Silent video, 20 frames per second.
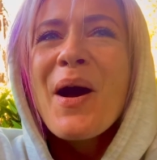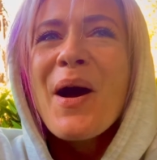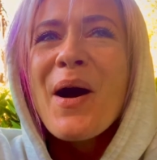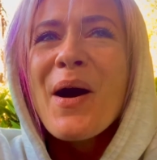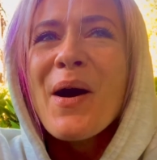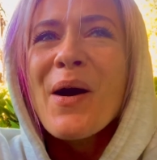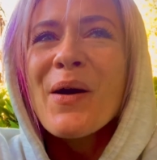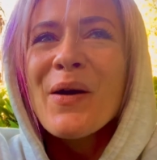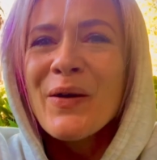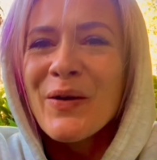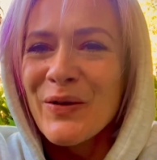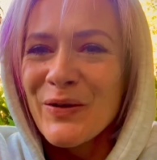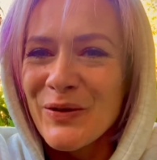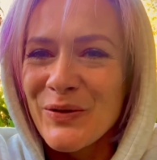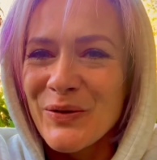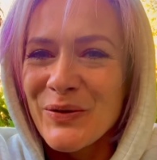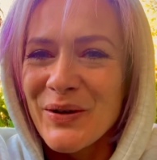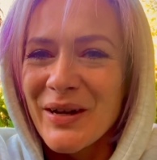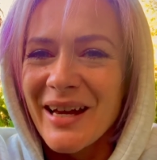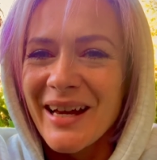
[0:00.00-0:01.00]
all
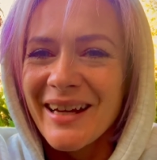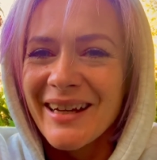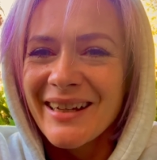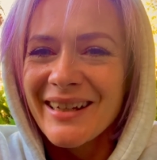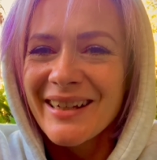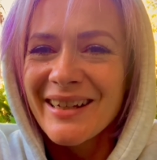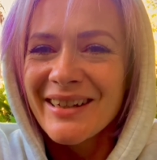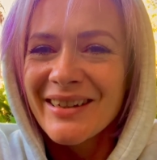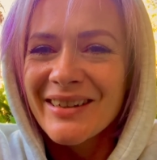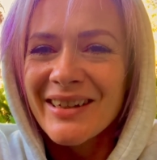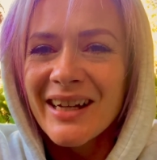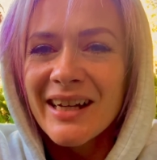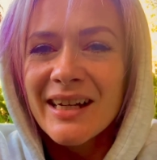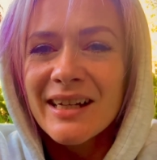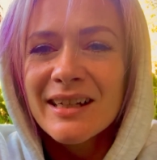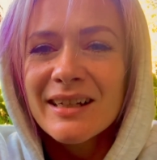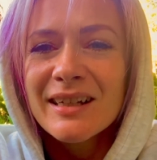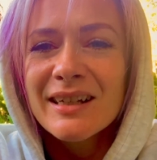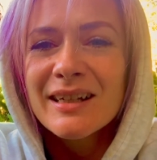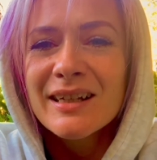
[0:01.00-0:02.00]
the way,
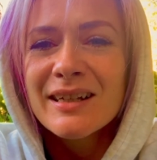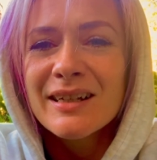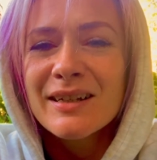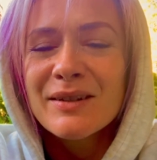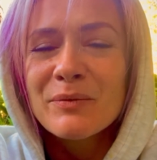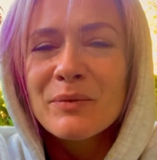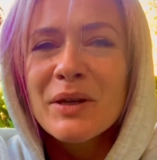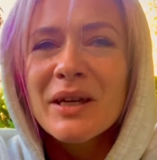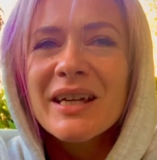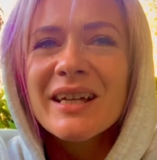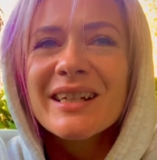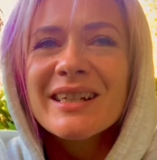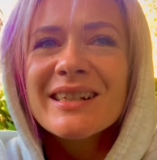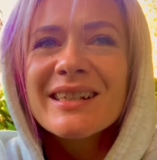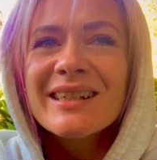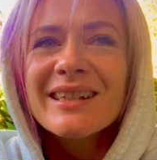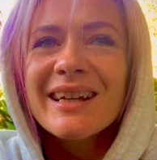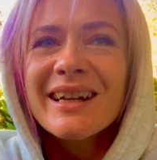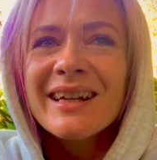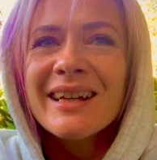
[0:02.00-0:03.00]
right?
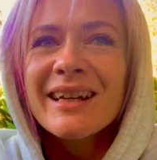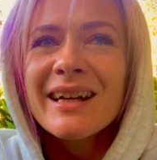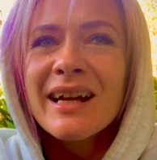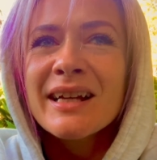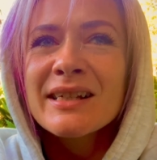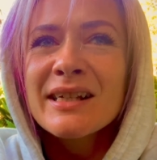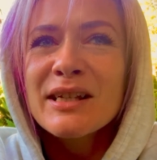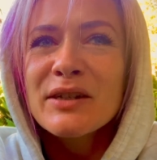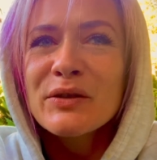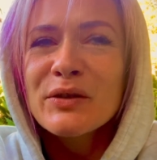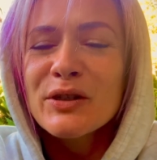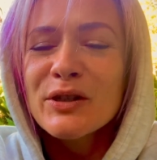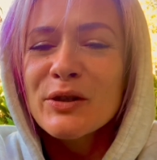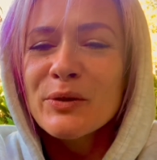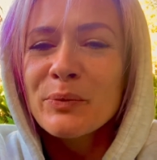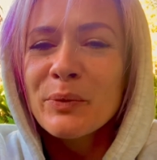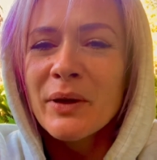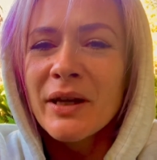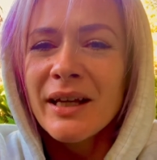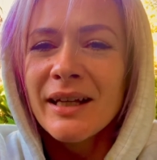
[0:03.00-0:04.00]
Because as he was
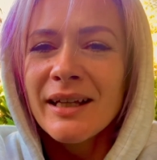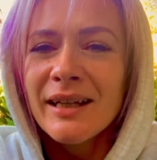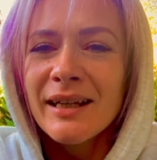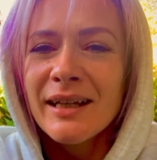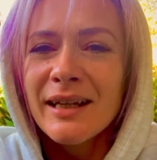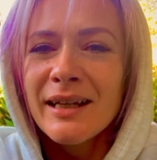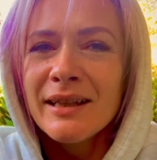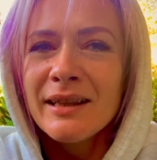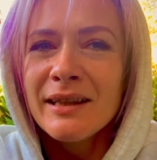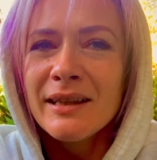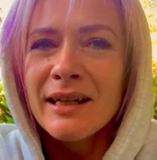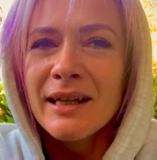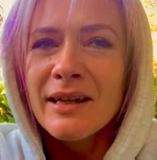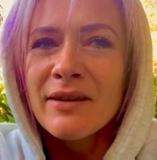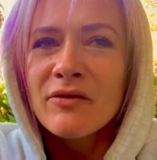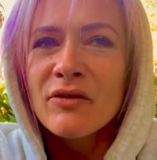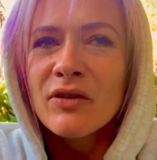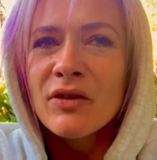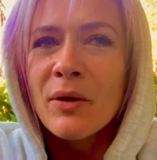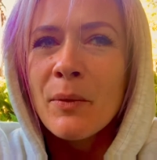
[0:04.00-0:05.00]
explaining, in
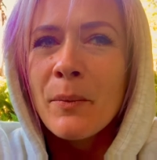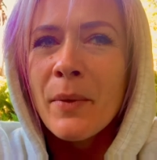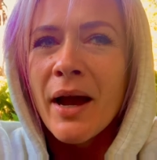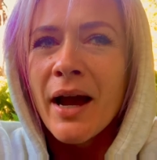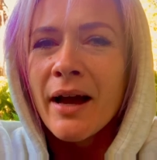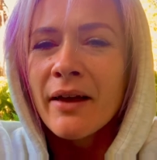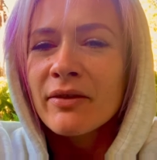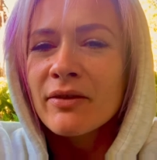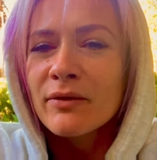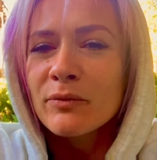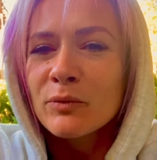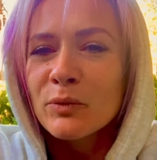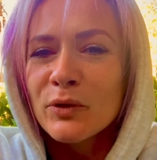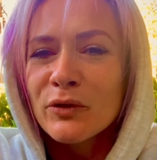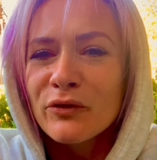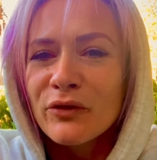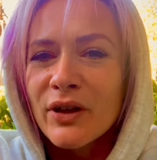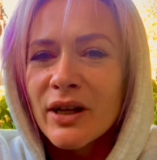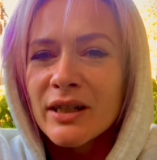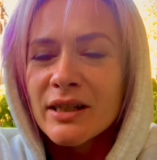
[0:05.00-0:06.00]
even the math
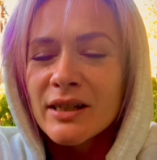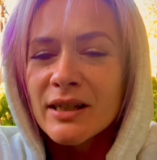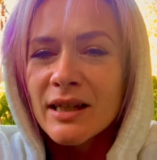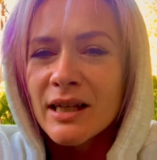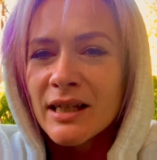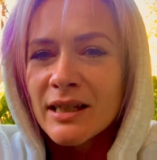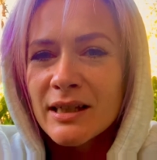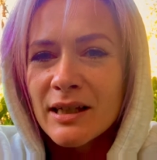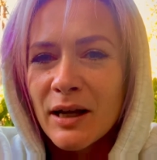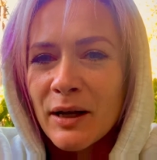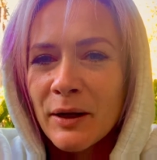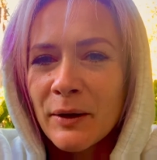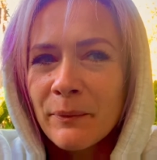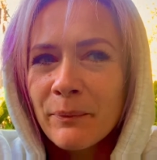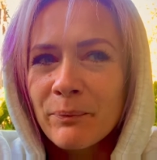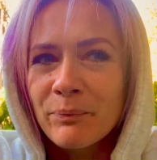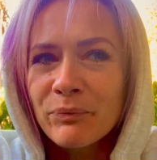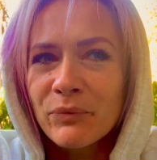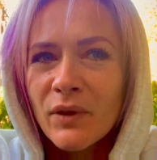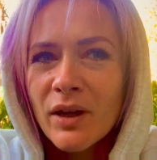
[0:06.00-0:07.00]
reflects this,
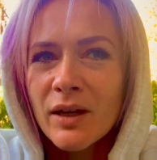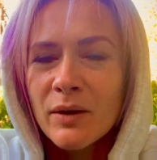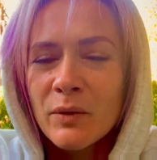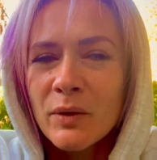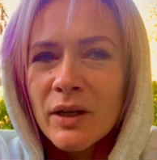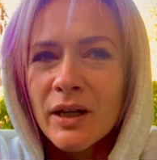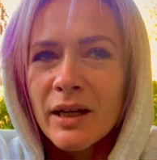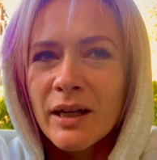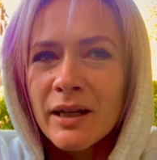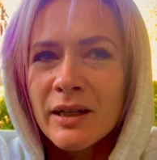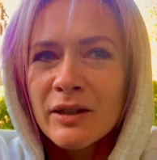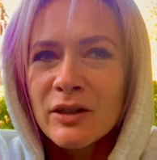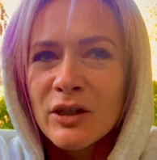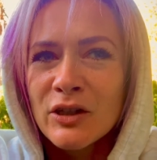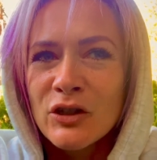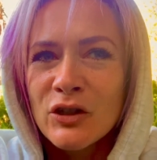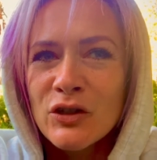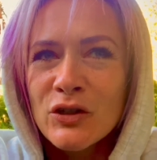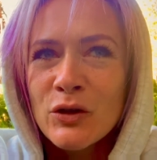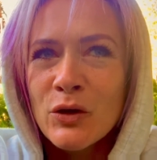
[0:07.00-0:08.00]

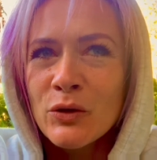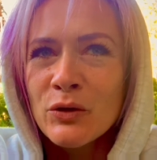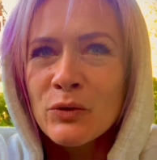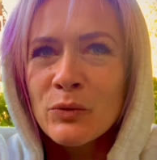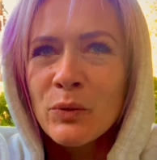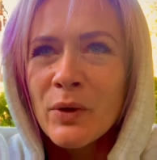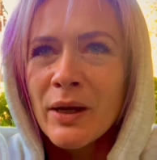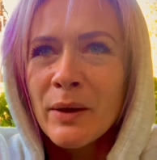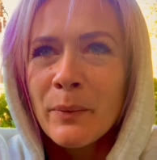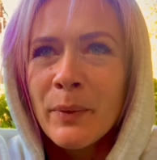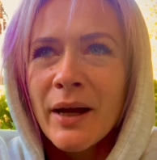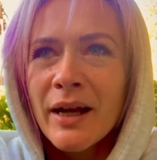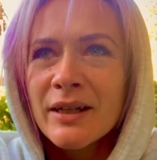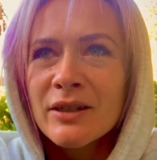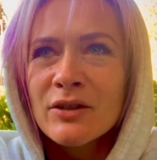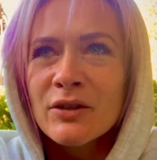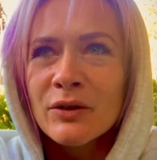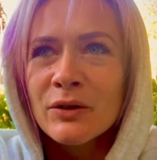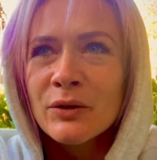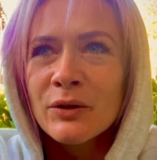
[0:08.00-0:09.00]
it just goes way
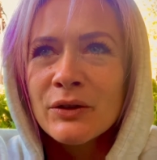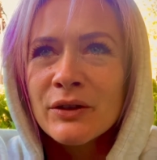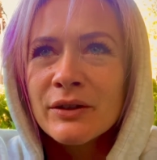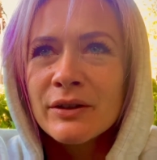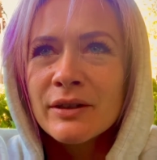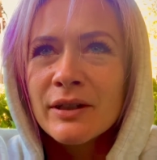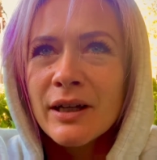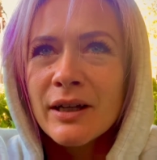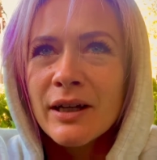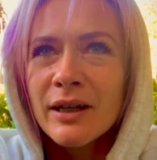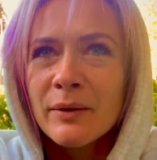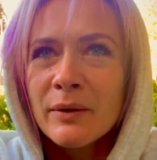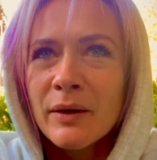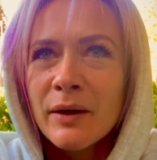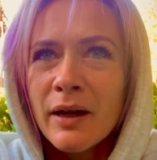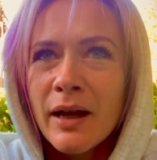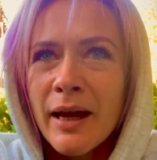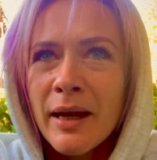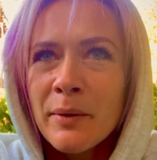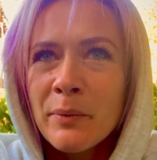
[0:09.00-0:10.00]
past our own
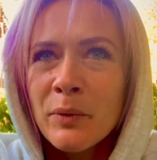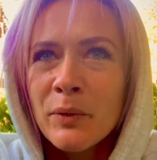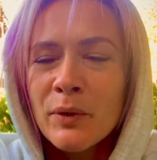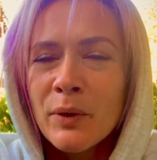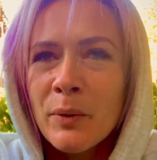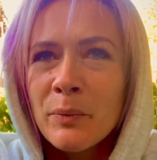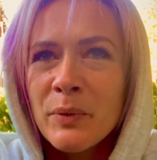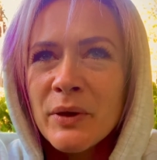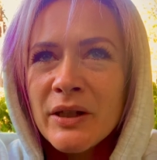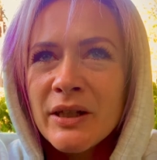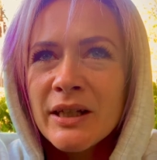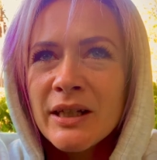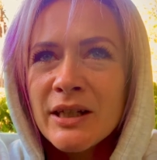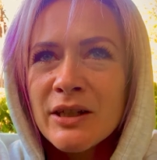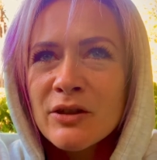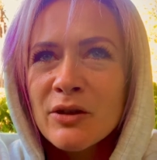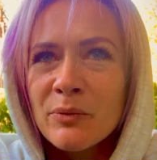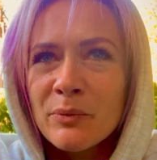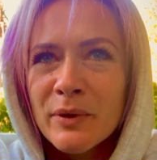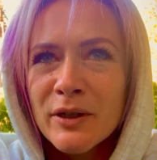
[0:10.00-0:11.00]
ability
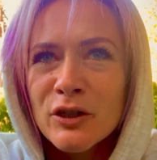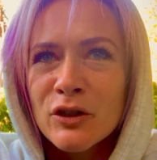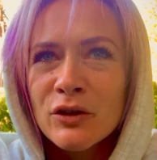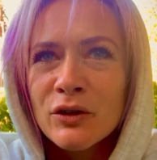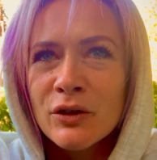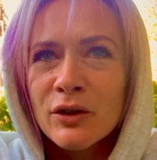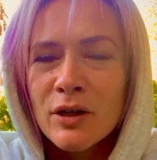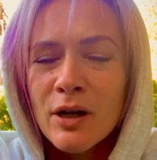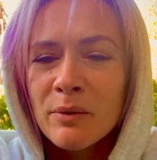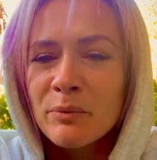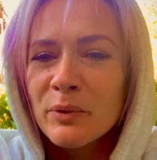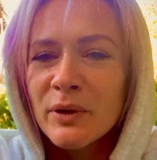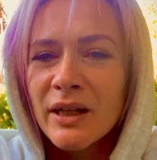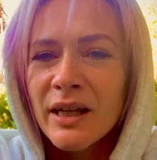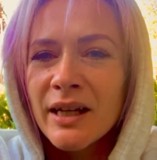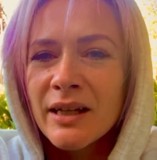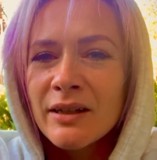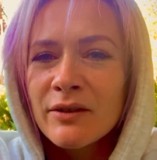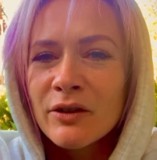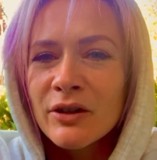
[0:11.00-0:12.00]
to measure or
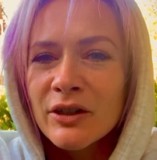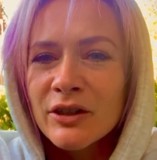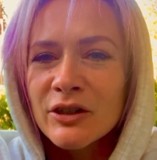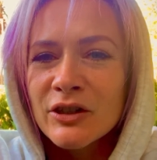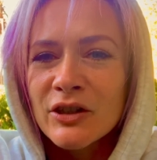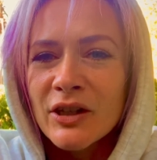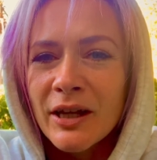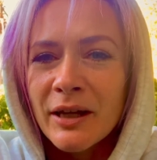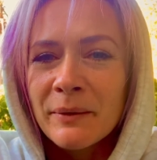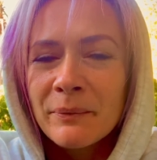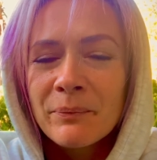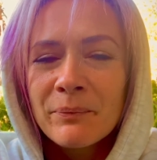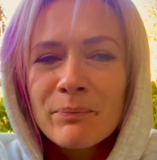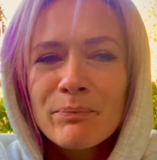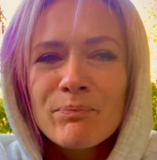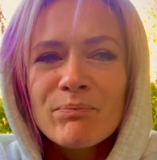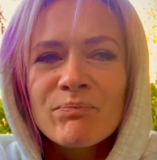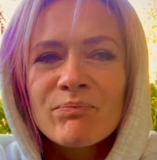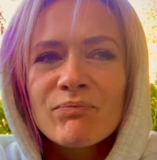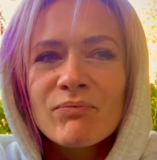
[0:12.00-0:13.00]
comprehend or understand.
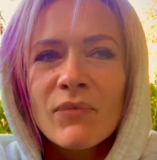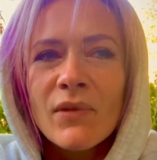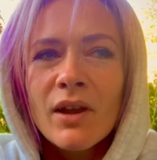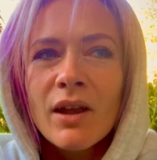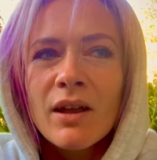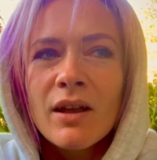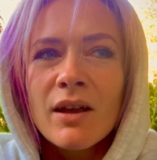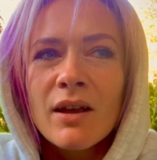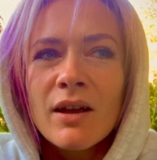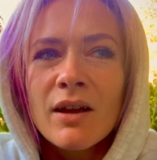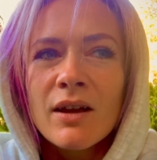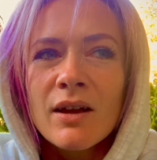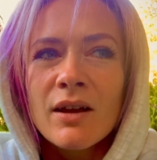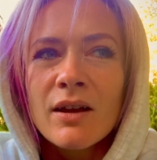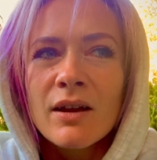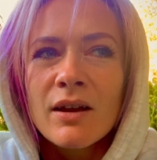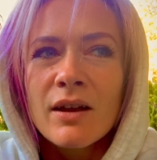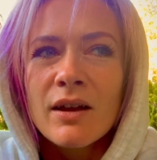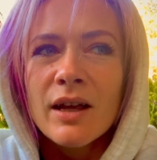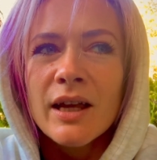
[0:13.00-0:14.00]

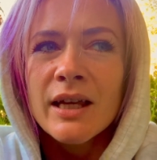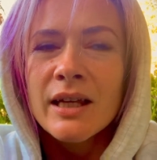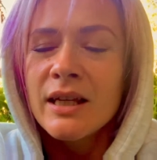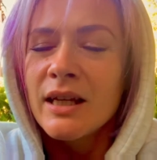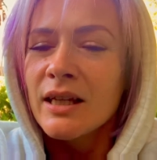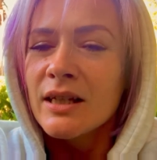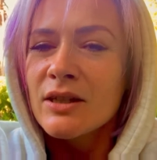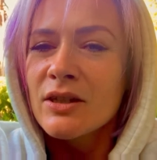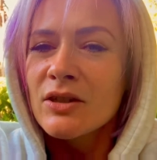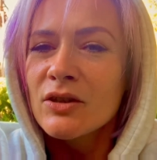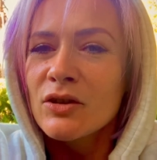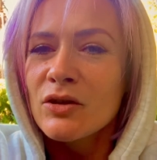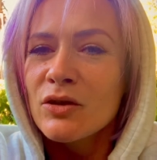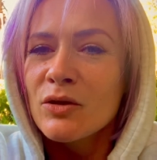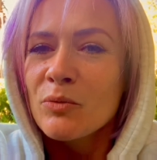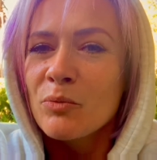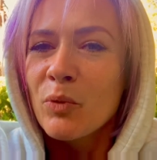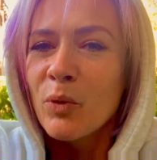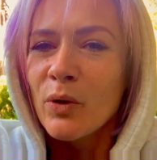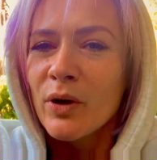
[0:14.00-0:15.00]
It gets to
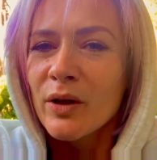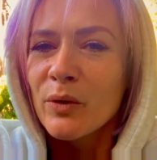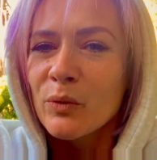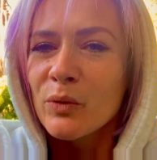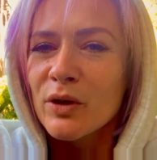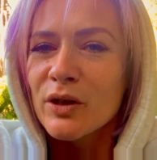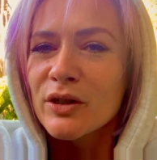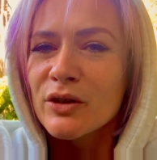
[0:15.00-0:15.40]
the point where it's